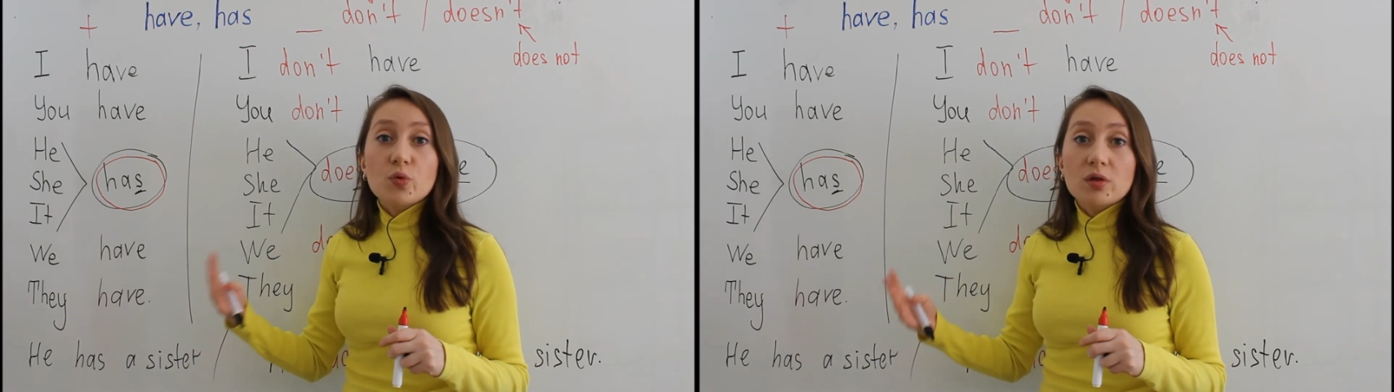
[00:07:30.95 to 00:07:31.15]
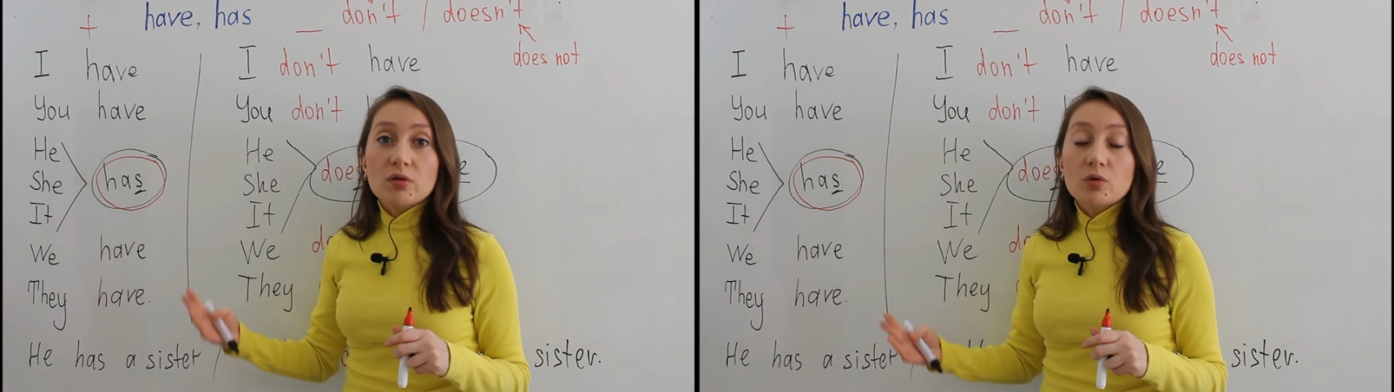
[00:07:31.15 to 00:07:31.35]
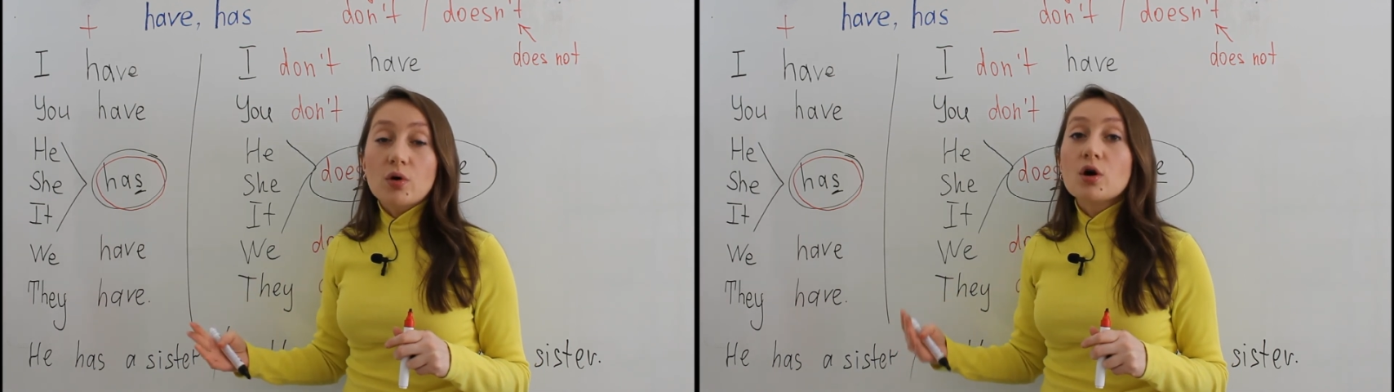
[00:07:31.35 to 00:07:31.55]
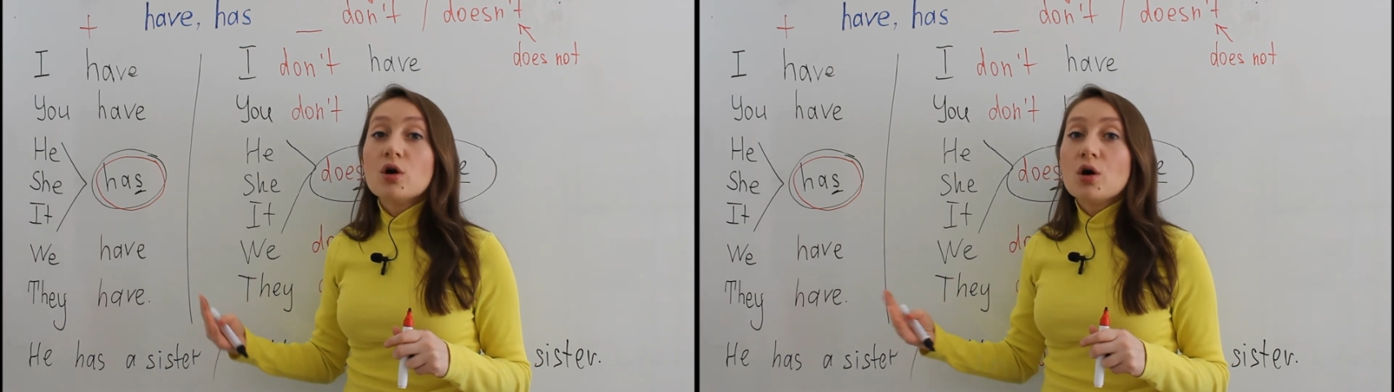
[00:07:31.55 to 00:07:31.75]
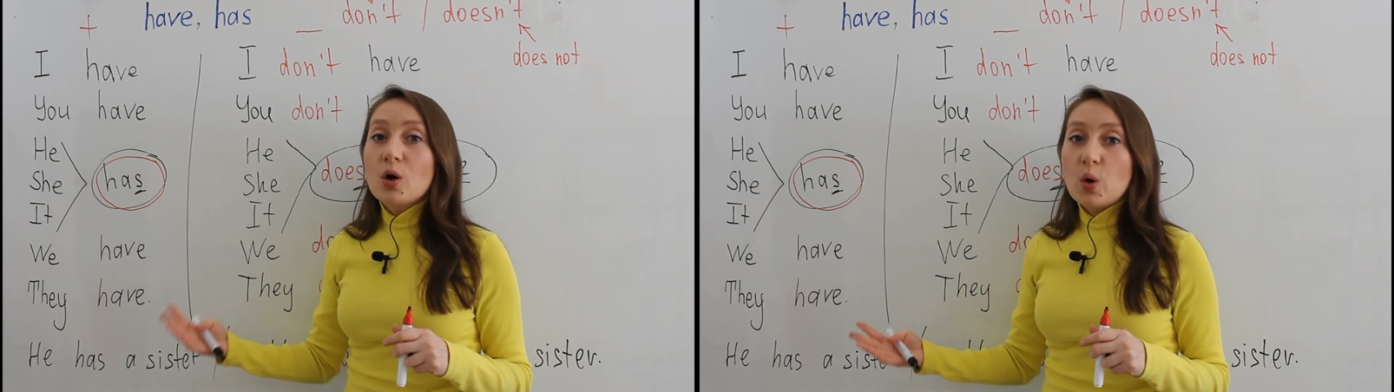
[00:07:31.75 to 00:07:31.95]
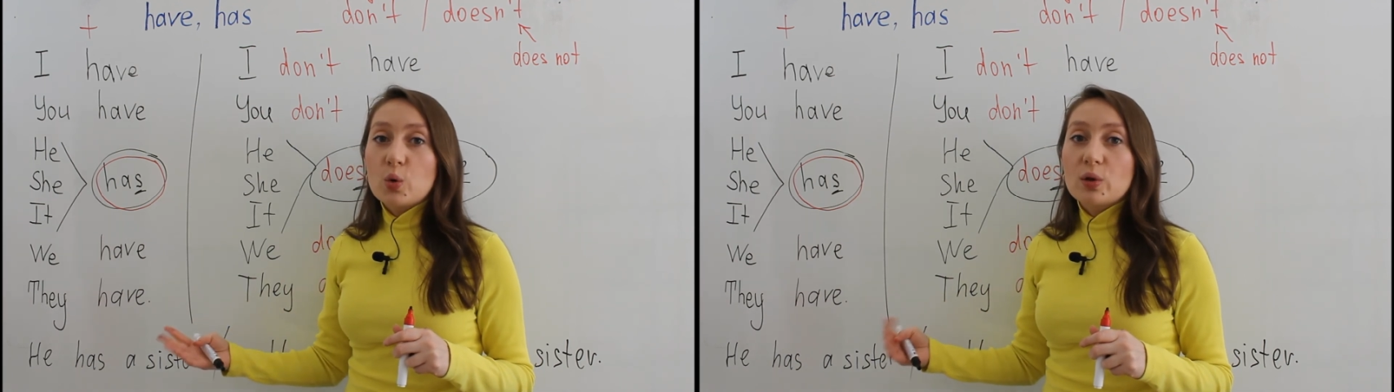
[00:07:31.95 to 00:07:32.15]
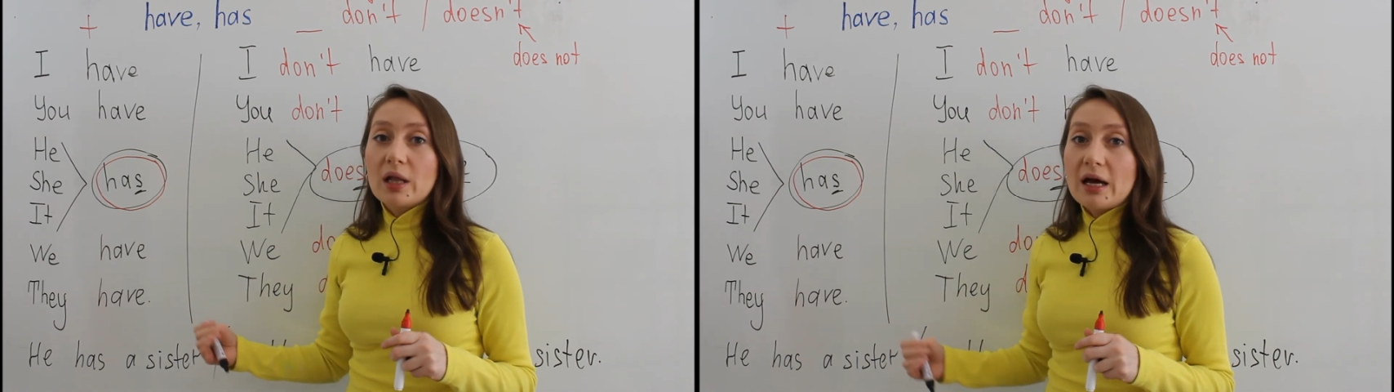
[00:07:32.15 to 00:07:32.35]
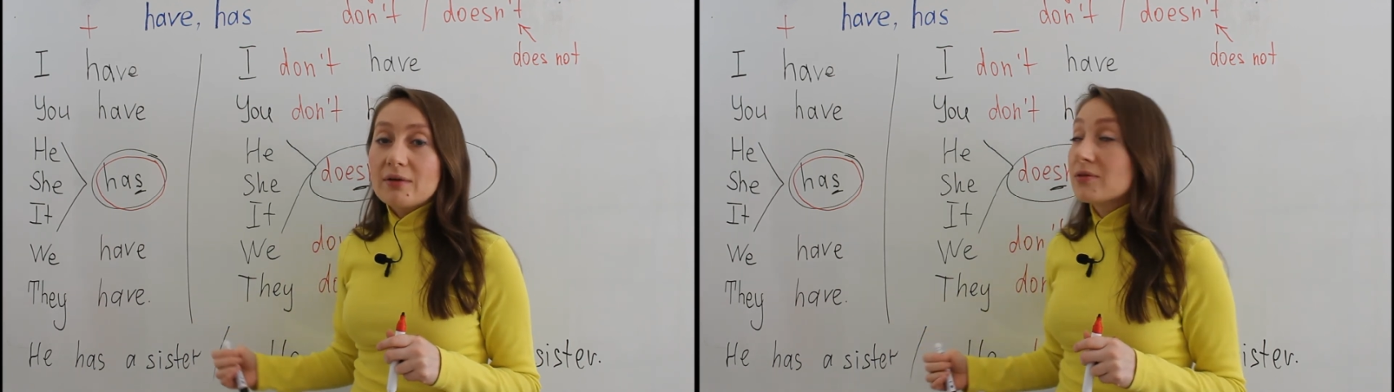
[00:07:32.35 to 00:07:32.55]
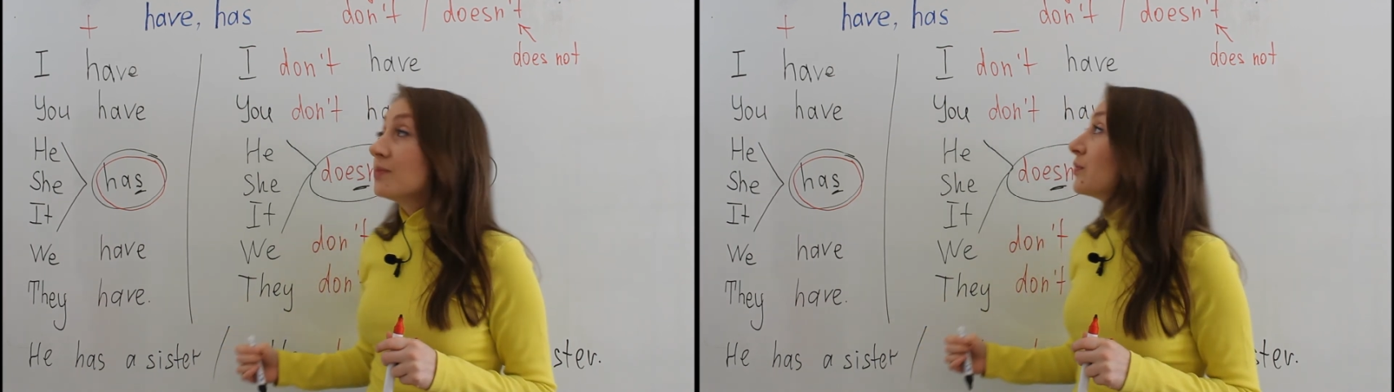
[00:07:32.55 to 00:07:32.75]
with your own life.